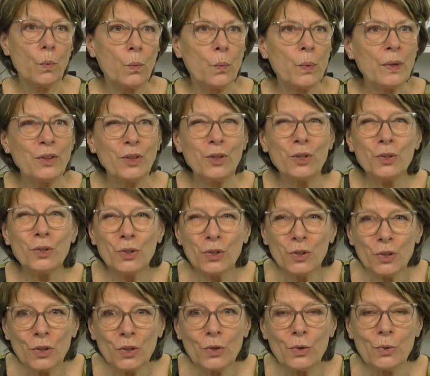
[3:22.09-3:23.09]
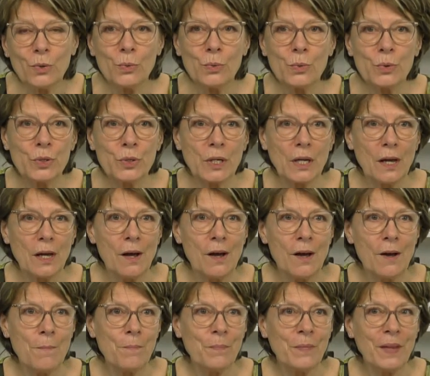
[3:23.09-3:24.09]
with the news
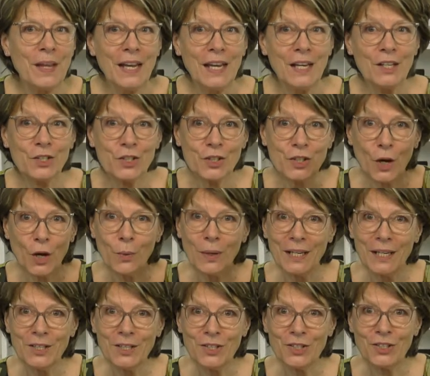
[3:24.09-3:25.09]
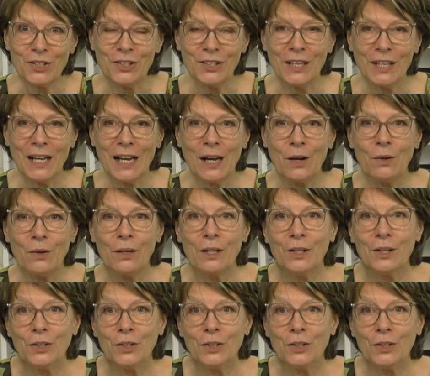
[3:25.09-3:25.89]
um, it's so instant now.